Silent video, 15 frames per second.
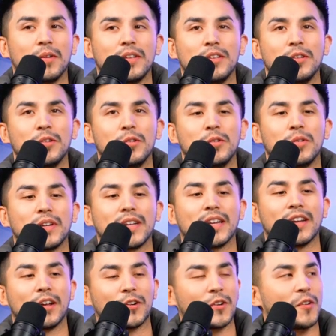you
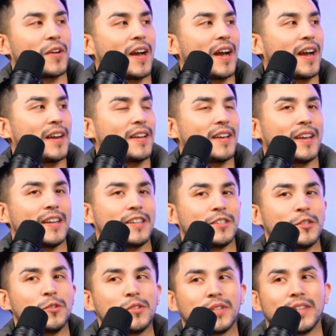get an undergrad, and
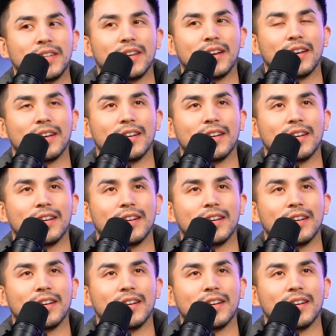it's usually